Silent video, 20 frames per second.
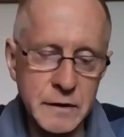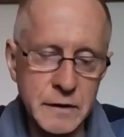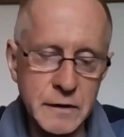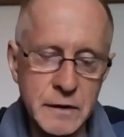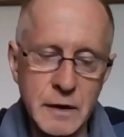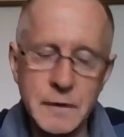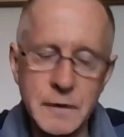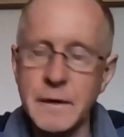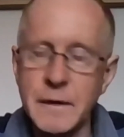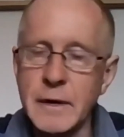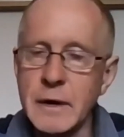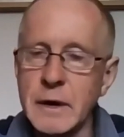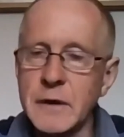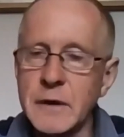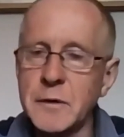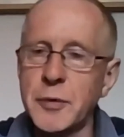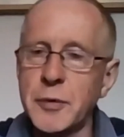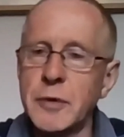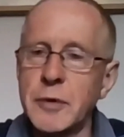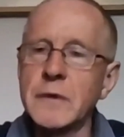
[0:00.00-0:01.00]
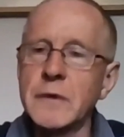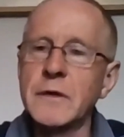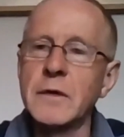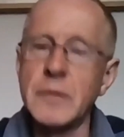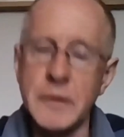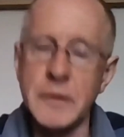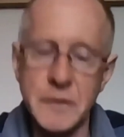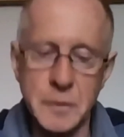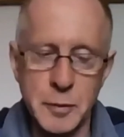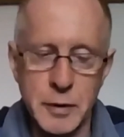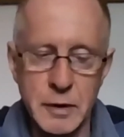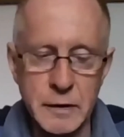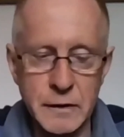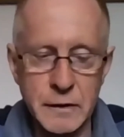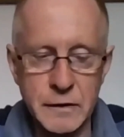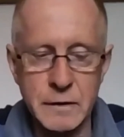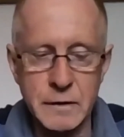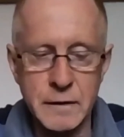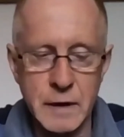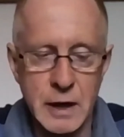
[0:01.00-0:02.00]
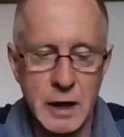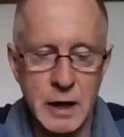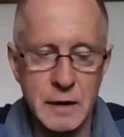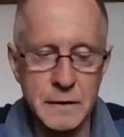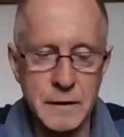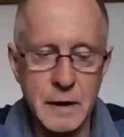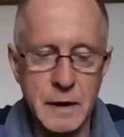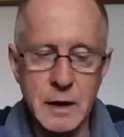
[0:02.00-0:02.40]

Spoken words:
suffering has brought a response of love